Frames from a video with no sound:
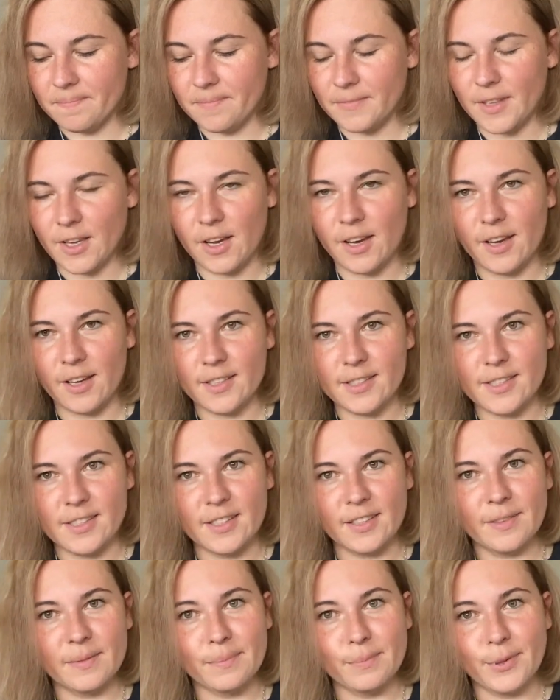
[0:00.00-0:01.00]

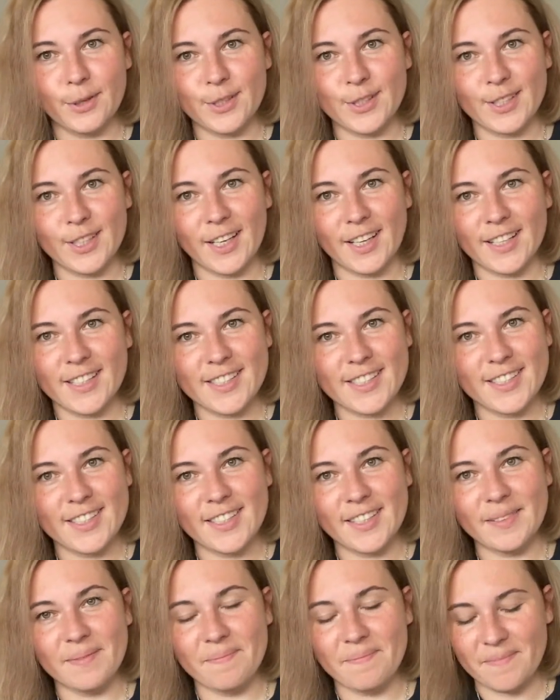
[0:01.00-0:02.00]
Hostel podcast,
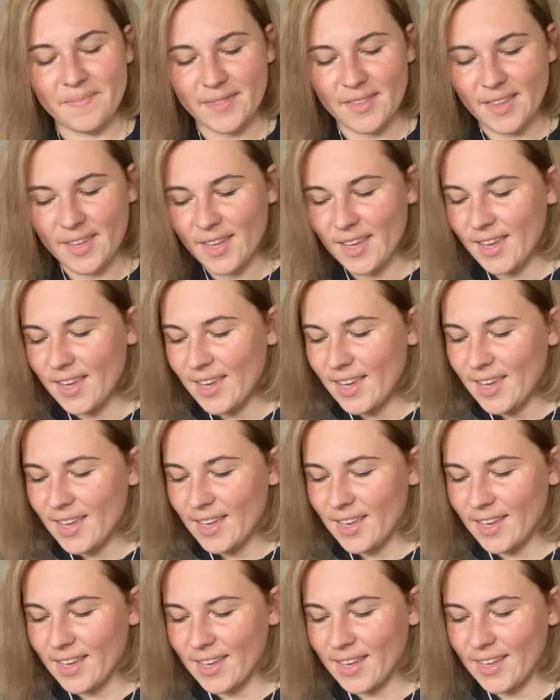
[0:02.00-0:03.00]

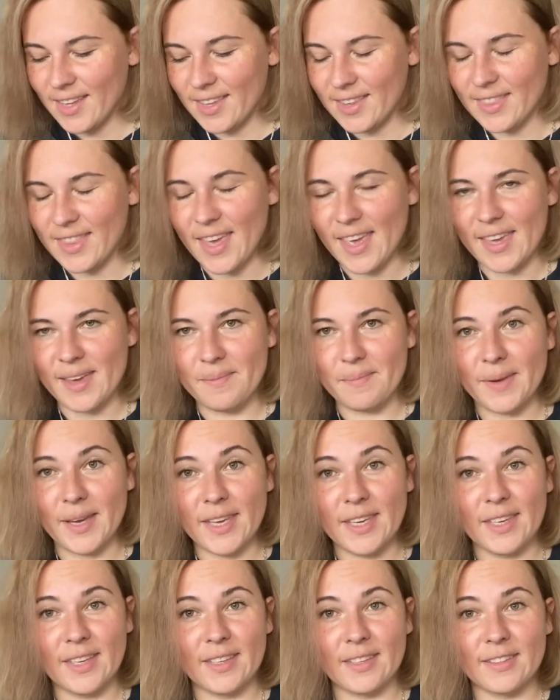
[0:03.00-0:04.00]
they are
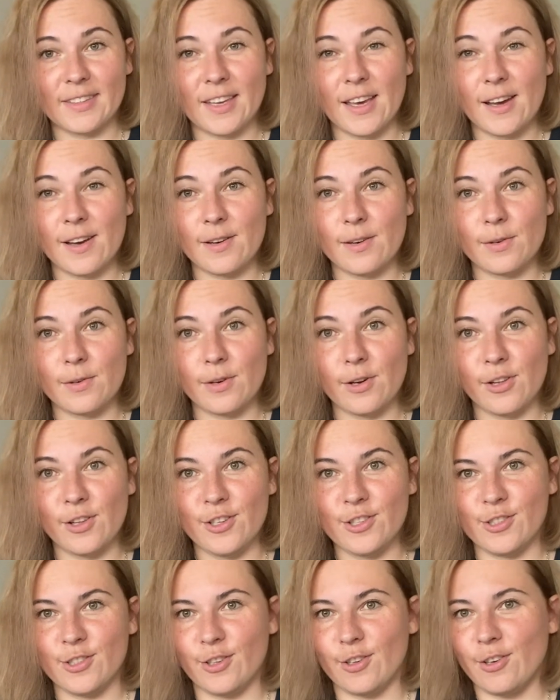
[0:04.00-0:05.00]
making now
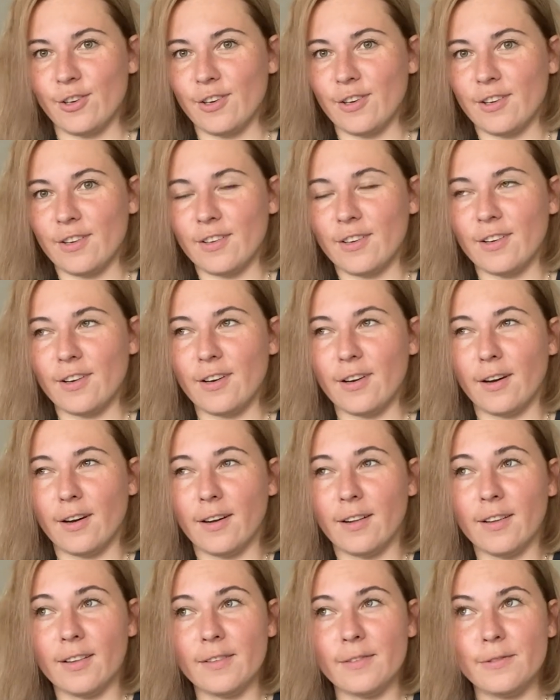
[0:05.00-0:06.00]
also
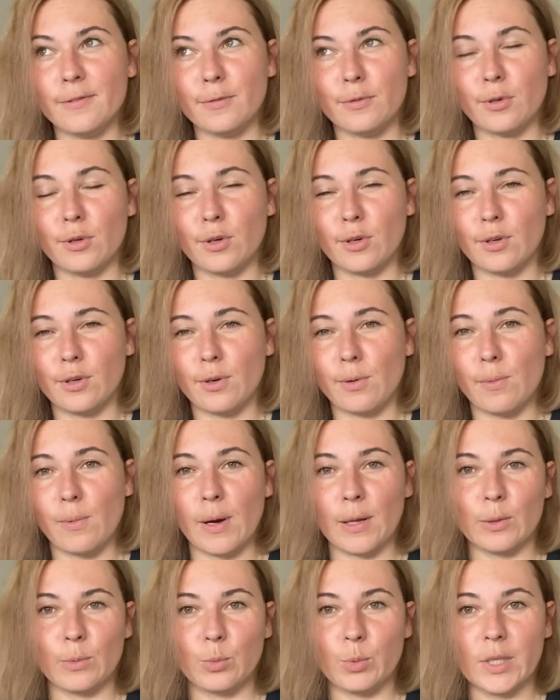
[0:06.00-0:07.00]
call for
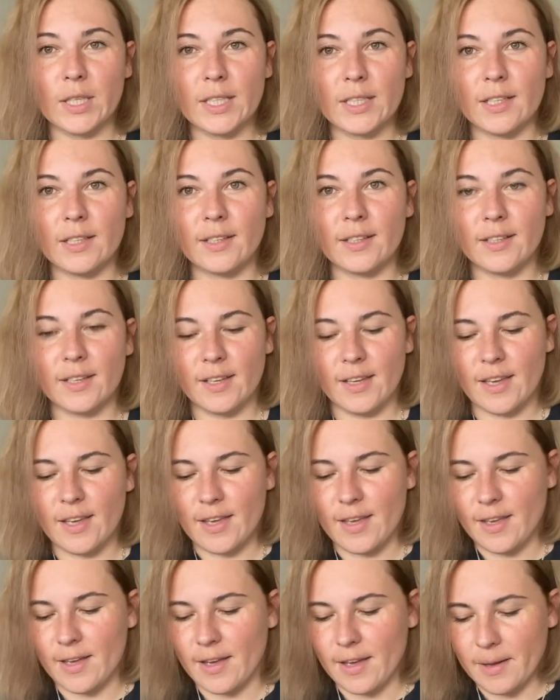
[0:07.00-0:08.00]
1 week
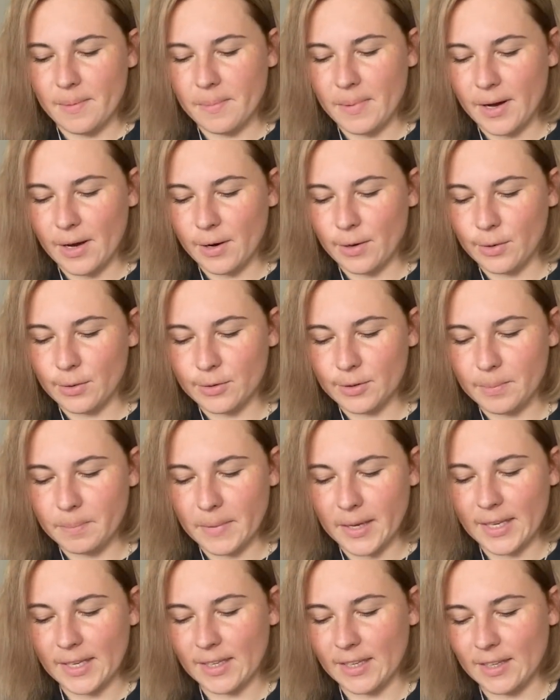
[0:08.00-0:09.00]
about
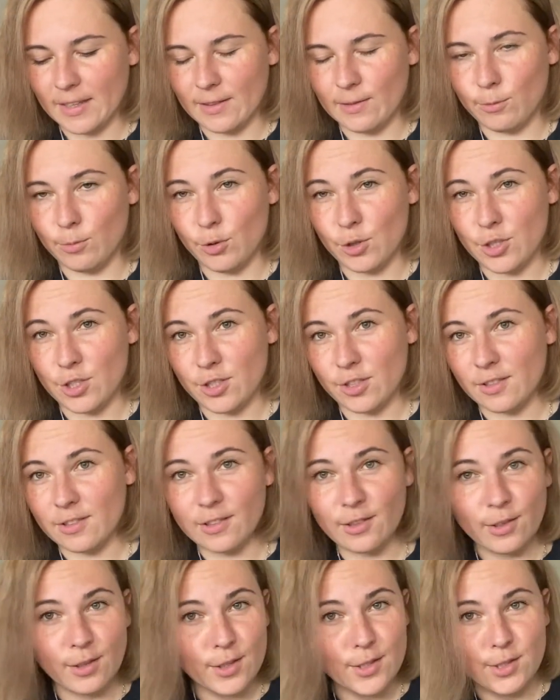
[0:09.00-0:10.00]
making
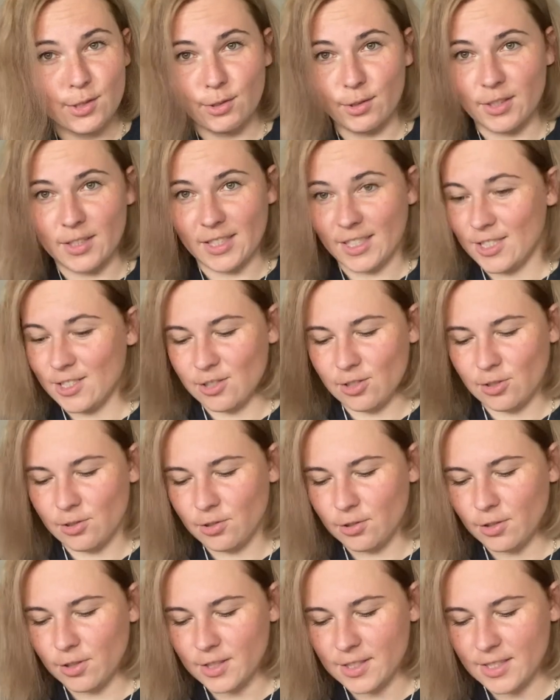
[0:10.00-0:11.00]
washcloths or
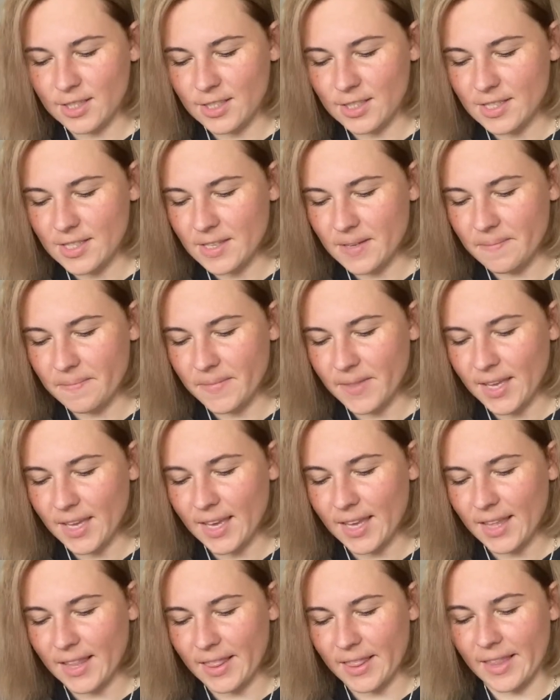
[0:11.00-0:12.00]
dishcloths,
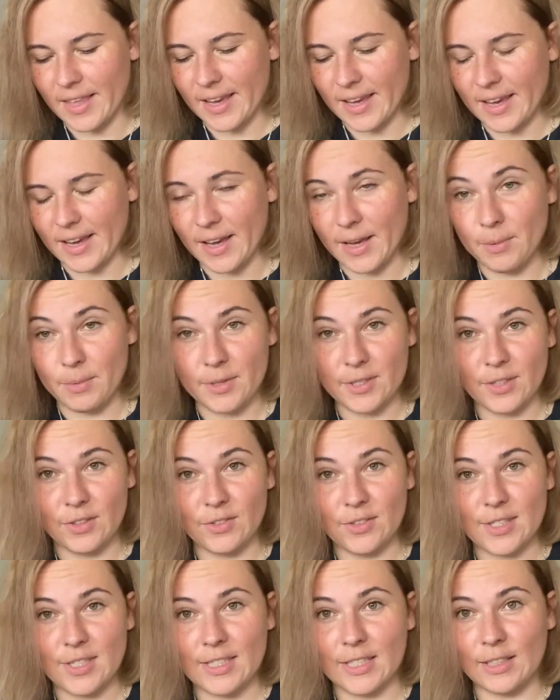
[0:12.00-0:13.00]
and I was
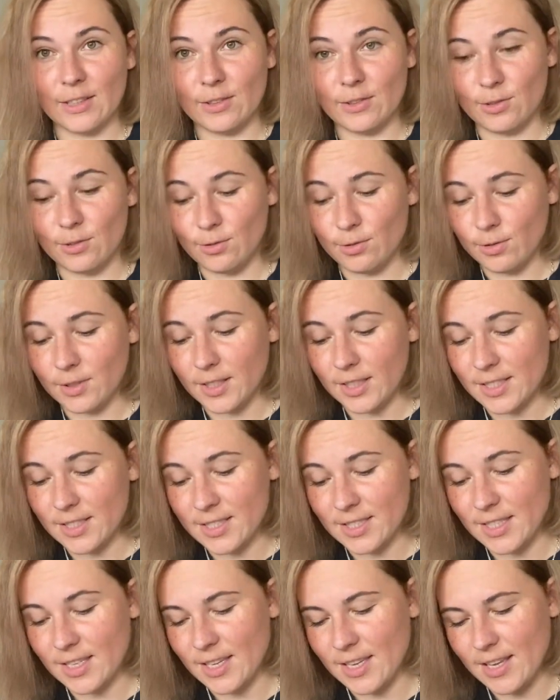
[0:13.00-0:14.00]
interested to do
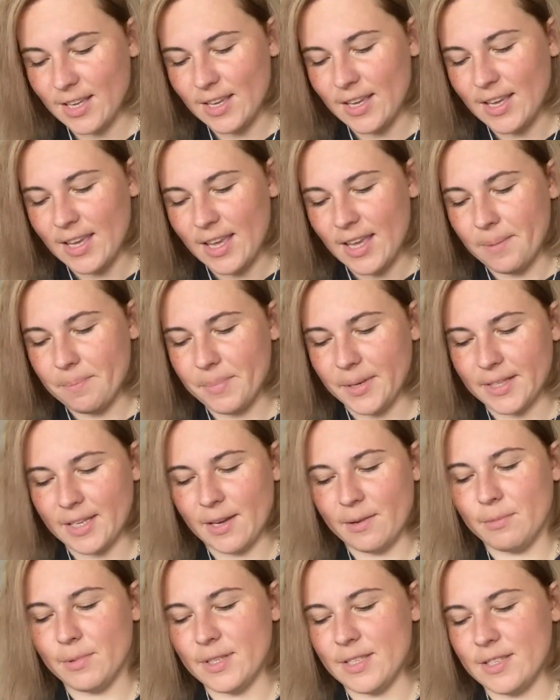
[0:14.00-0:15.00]
this, but I
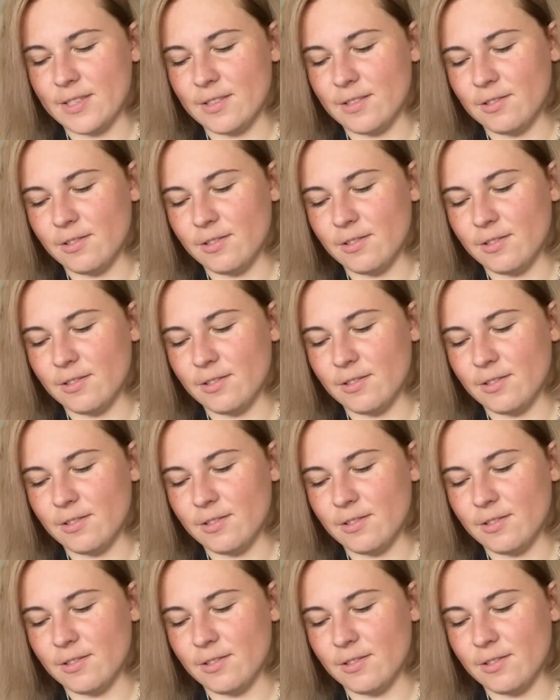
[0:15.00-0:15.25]
was